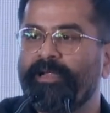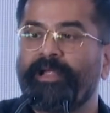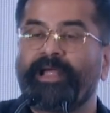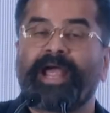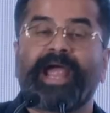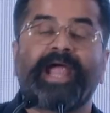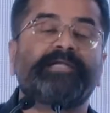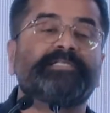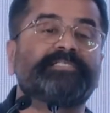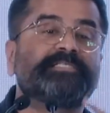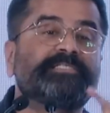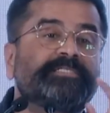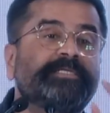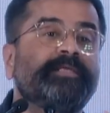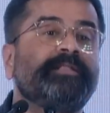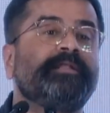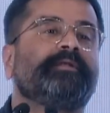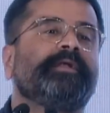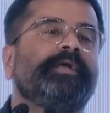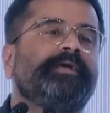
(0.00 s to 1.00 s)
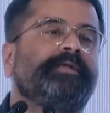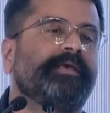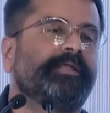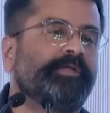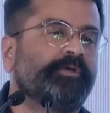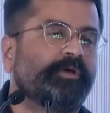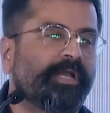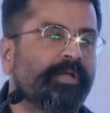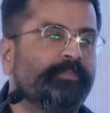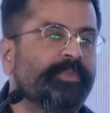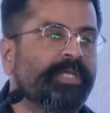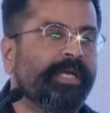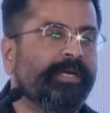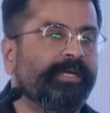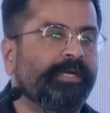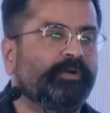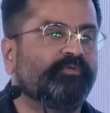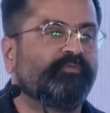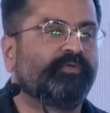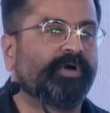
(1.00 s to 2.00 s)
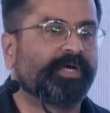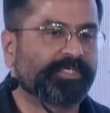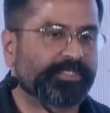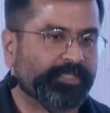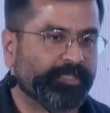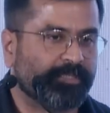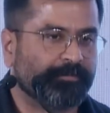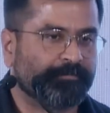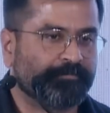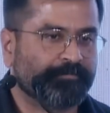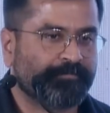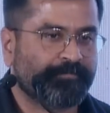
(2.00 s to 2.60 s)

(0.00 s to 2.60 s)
and still retain your ability to function.